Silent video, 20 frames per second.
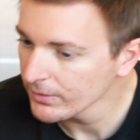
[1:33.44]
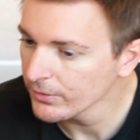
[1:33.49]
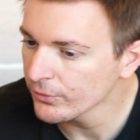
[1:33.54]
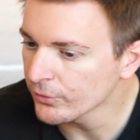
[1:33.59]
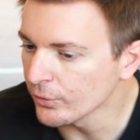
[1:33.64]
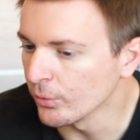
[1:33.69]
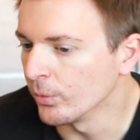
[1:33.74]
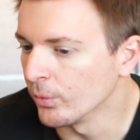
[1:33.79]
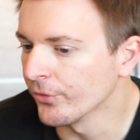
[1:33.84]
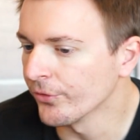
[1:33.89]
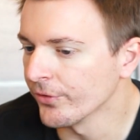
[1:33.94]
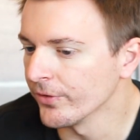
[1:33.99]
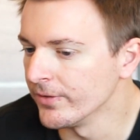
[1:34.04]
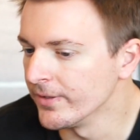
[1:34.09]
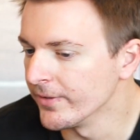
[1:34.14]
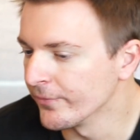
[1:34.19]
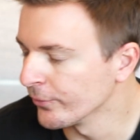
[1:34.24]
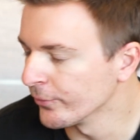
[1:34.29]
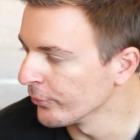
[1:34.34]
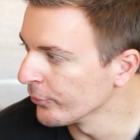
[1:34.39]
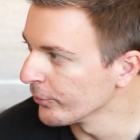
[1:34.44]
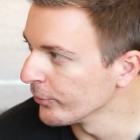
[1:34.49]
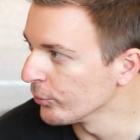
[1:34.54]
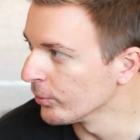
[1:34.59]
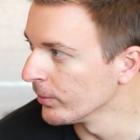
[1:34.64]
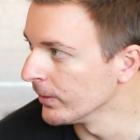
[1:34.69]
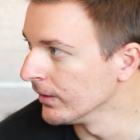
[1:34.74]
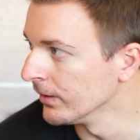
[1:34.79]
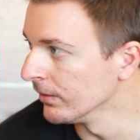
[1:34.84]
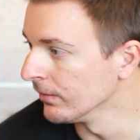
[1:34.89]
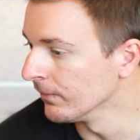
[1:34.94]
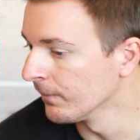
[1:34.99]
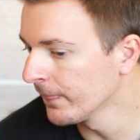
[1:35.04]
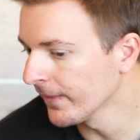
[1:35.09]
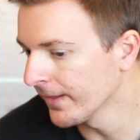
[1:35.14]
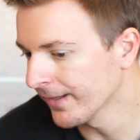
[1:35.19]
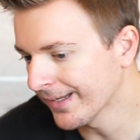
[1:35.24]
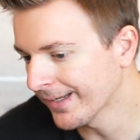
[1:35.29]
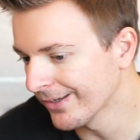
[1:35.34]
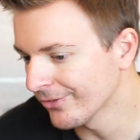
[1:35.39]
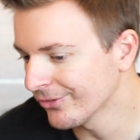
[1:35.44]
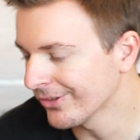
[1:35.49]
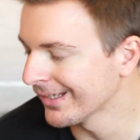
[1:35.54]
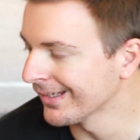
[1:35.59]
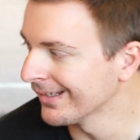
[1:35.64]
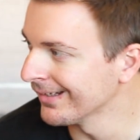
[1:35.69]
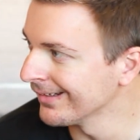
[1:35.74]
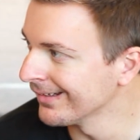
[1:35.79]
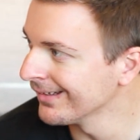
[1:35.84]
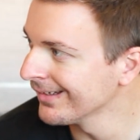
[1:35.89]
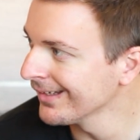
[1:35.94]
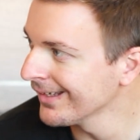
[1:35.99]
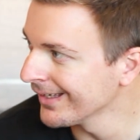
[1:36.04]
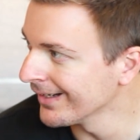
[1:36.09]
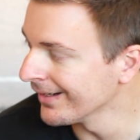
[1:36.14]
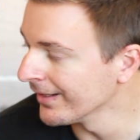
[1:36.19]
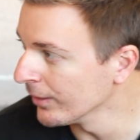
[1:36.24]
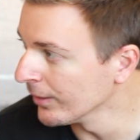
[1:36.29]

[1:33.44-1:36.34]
So what's the difference between a catch can and an